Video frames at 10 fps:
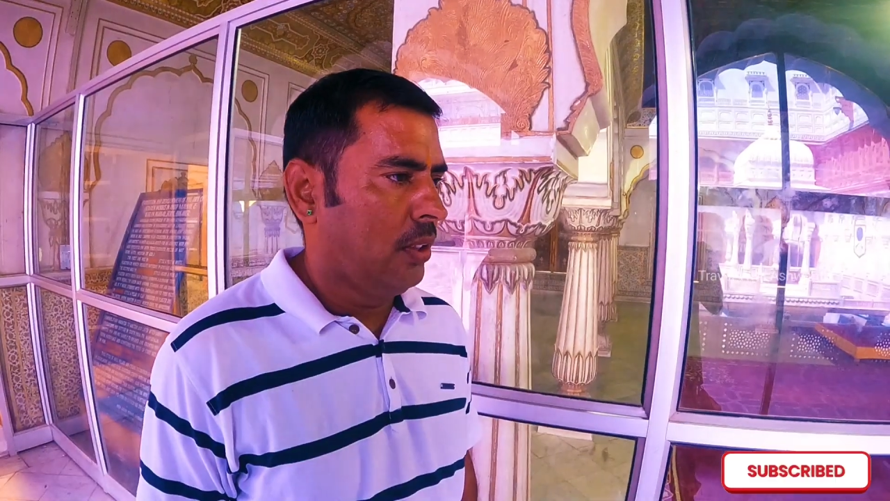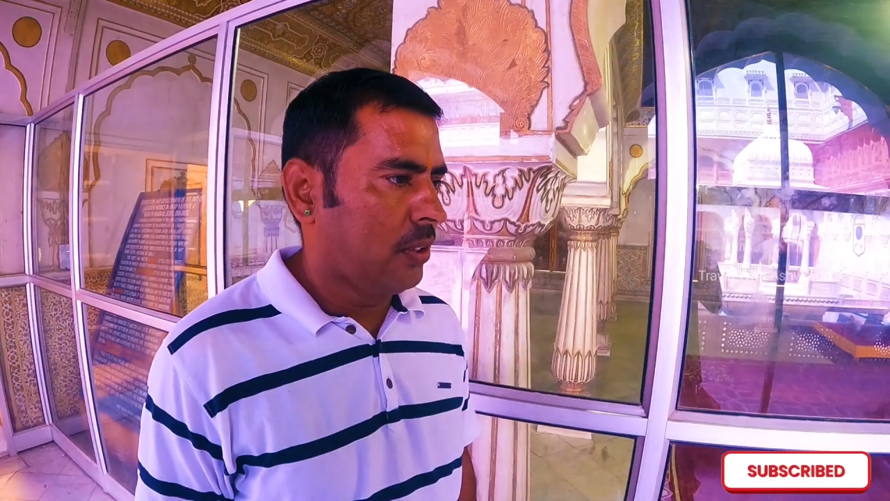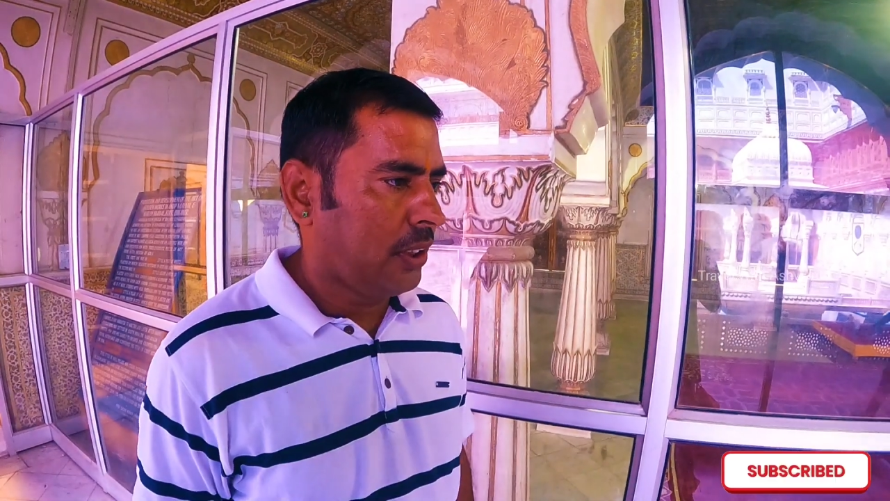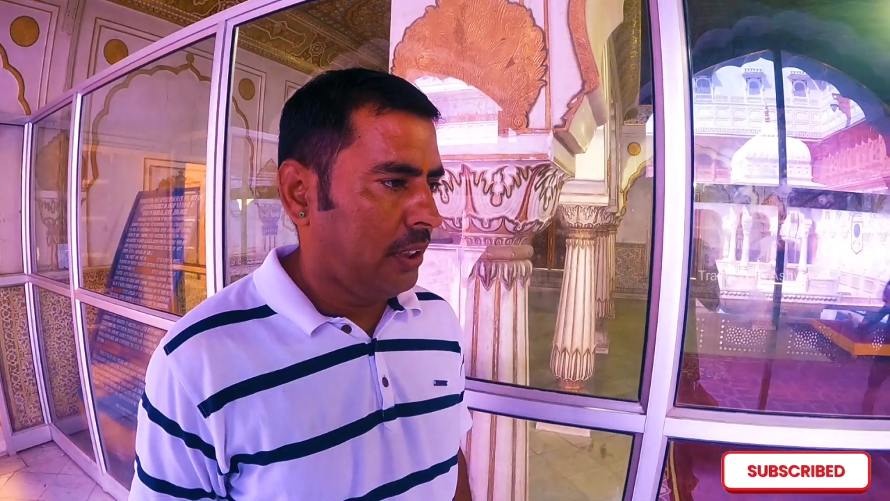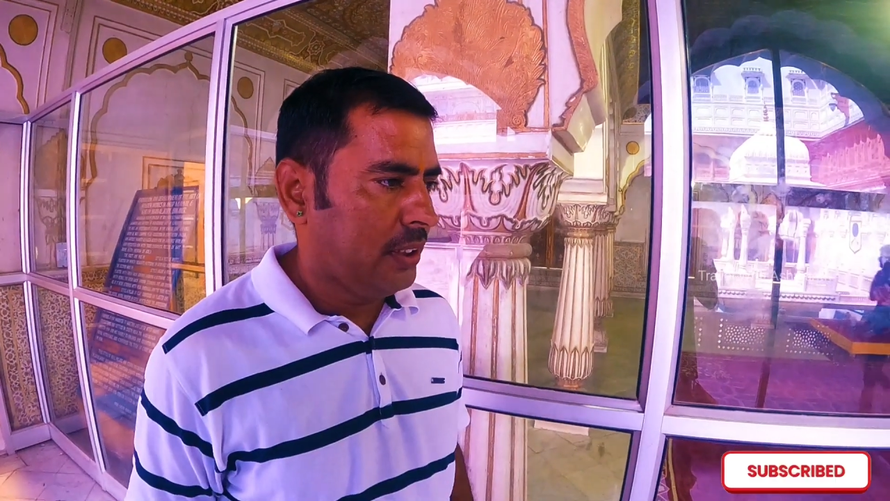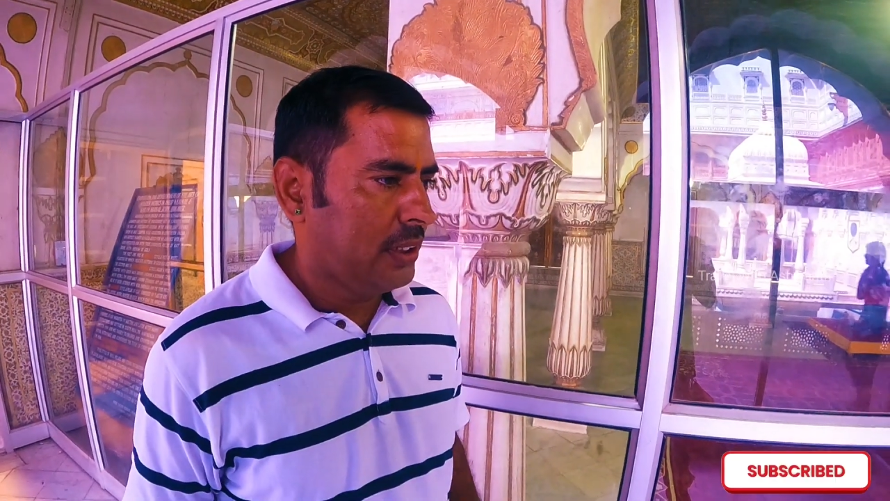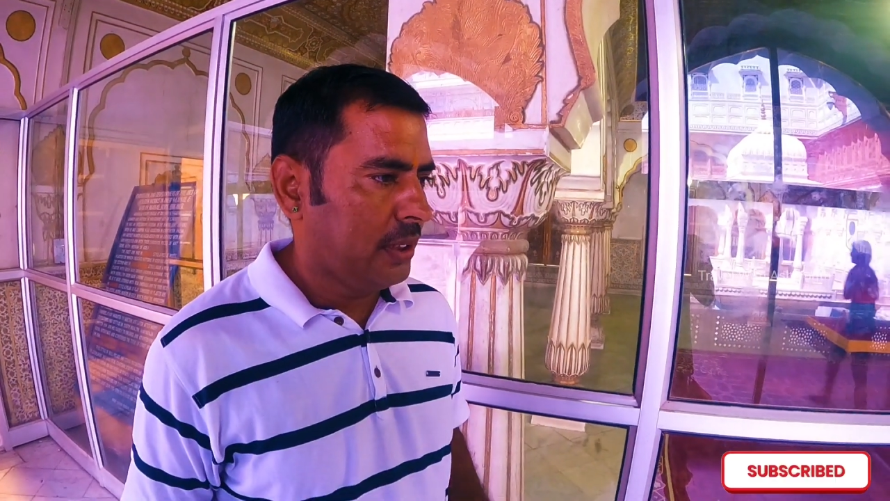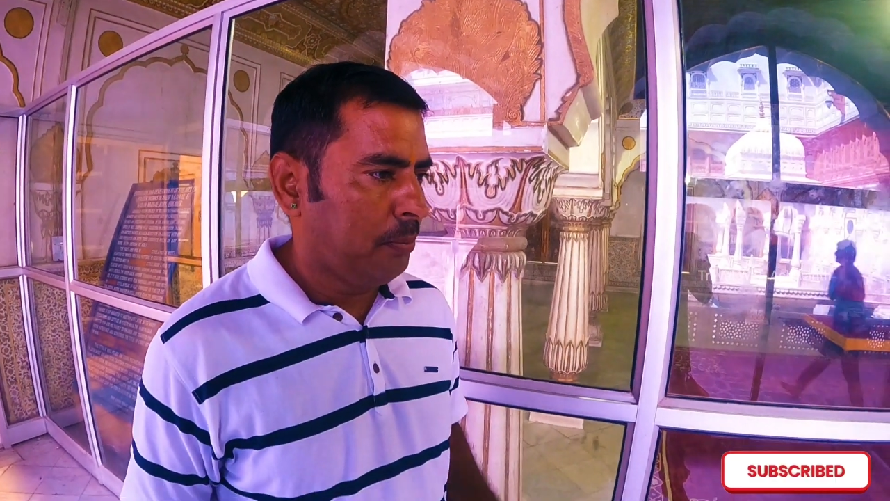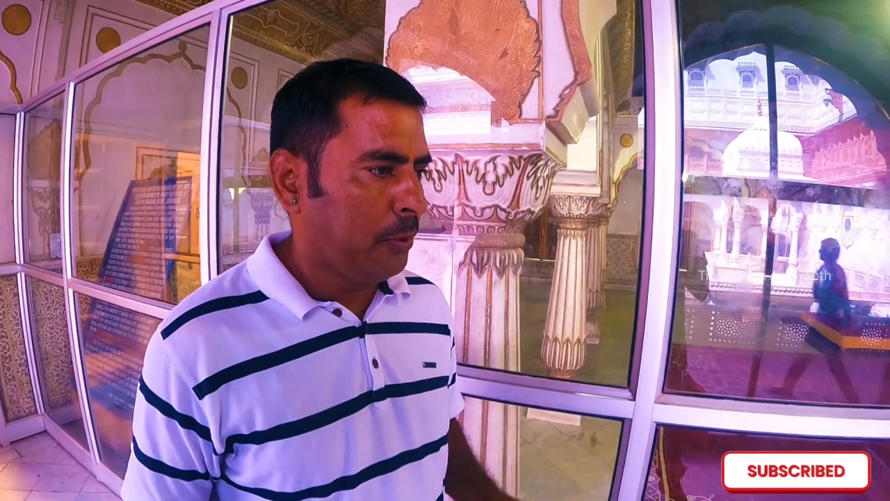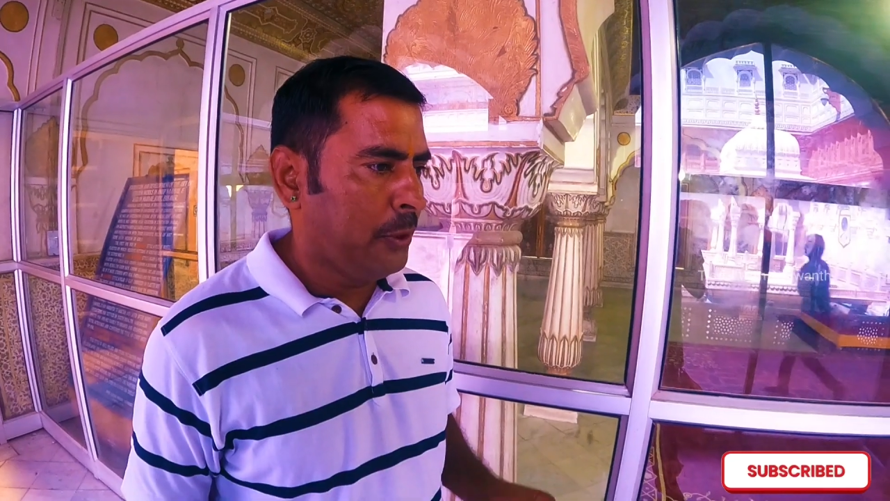Okay, it's
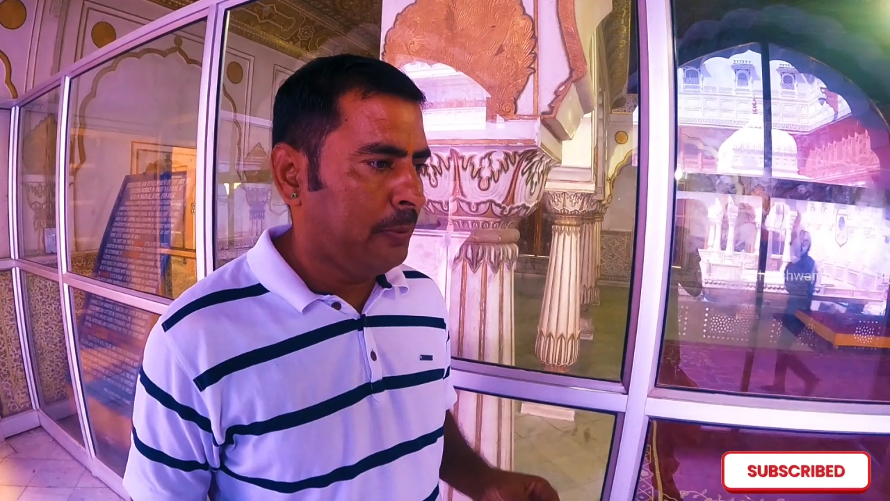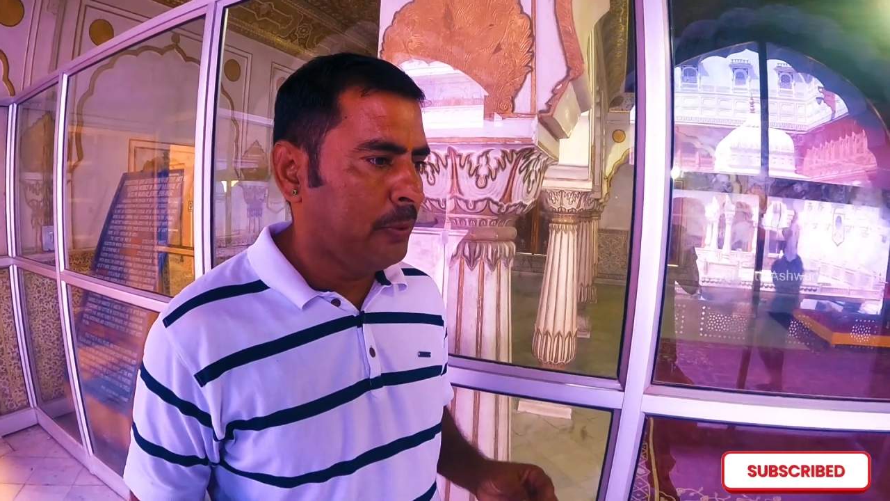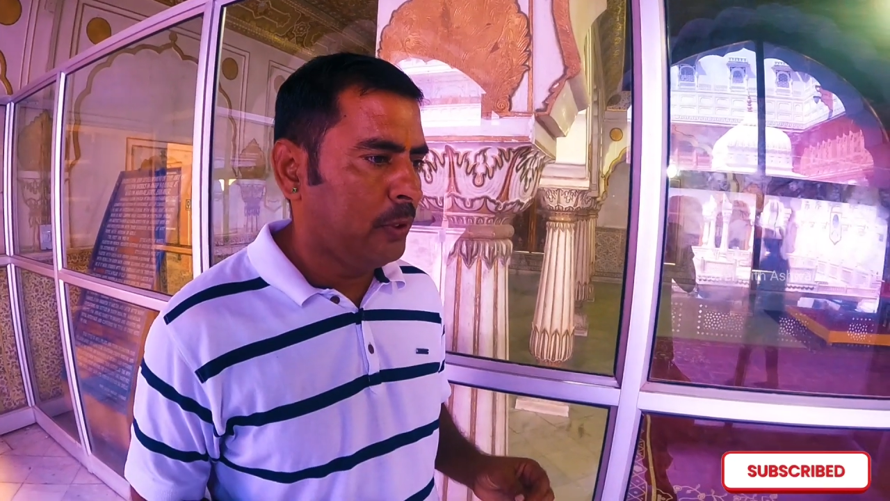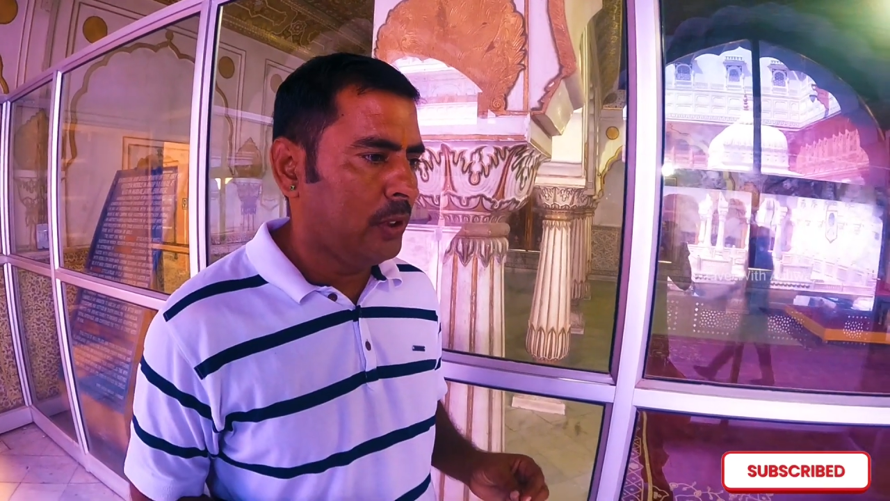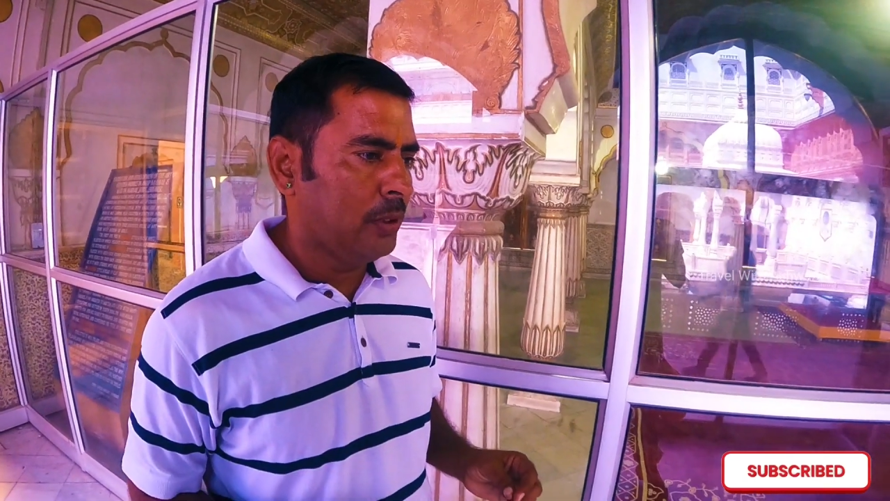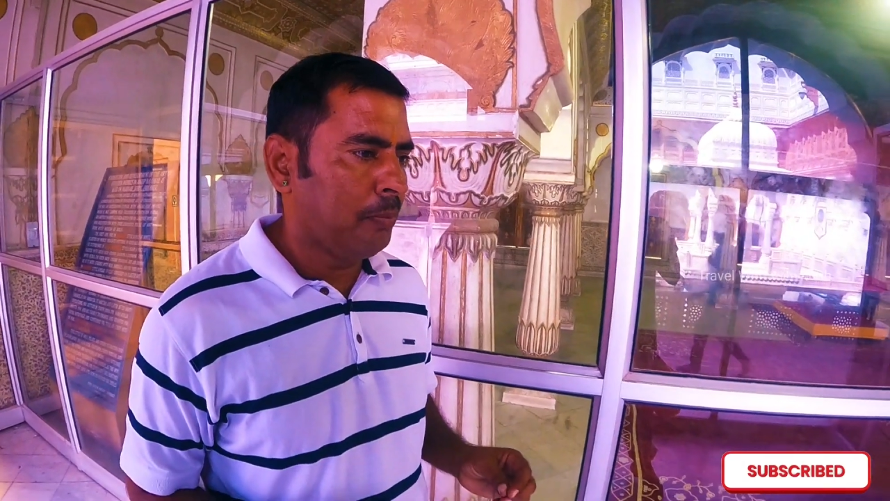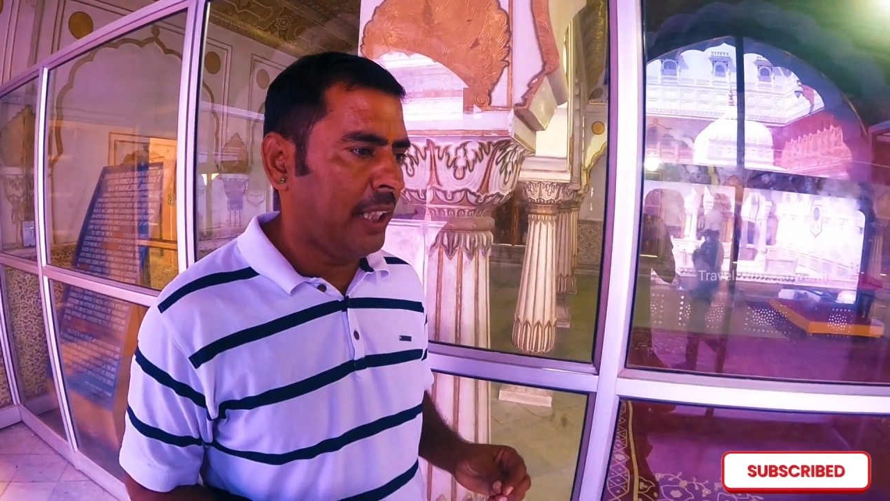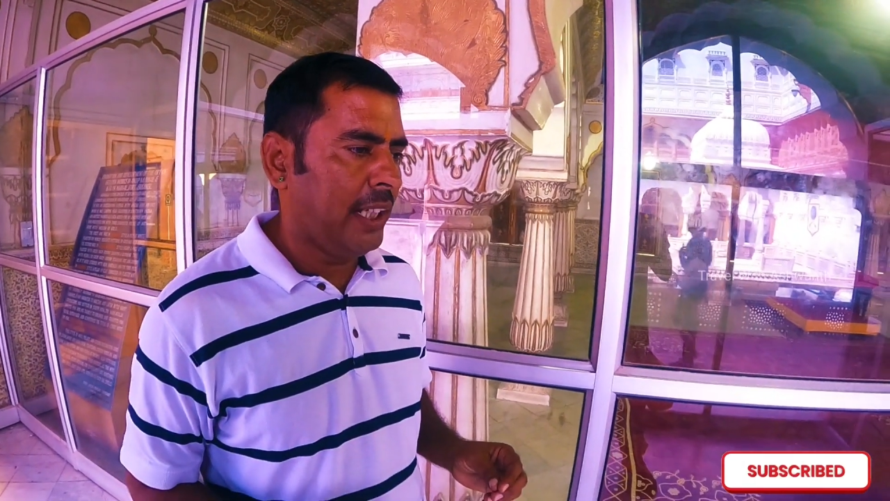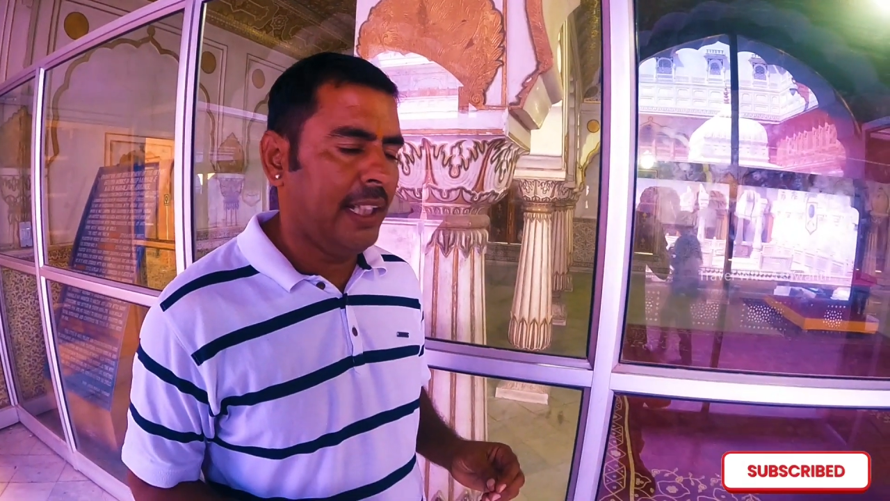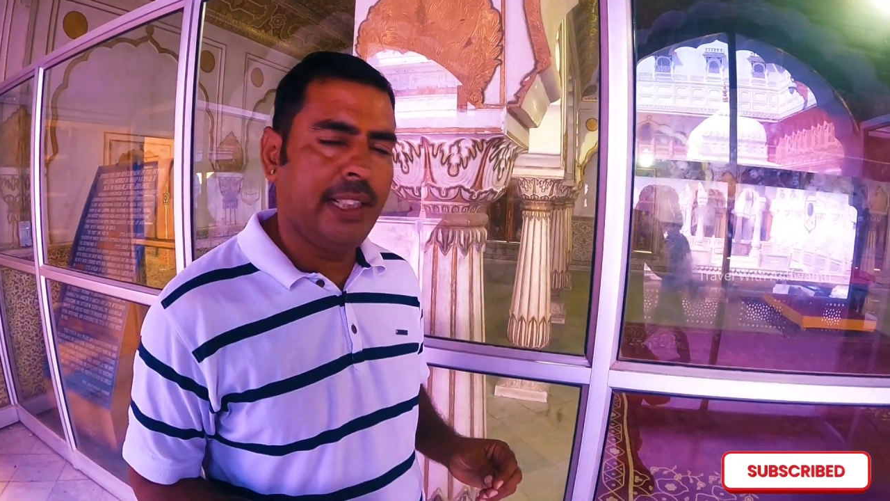a beautiful
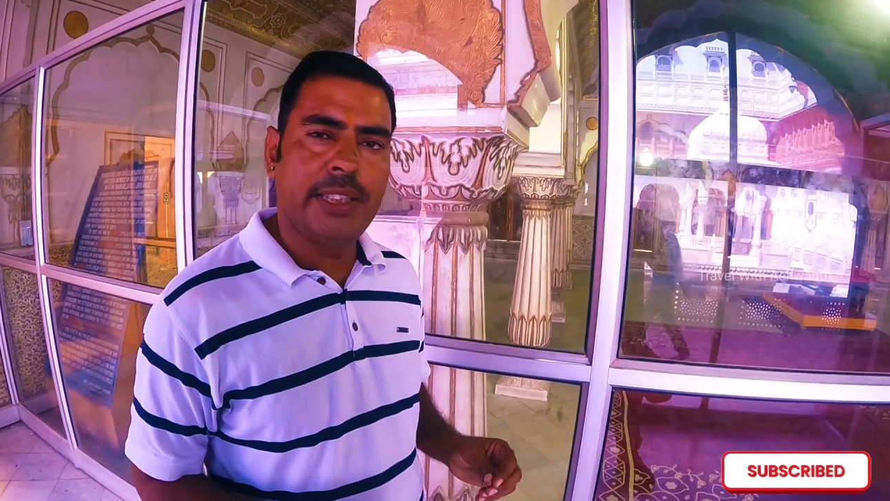mahal.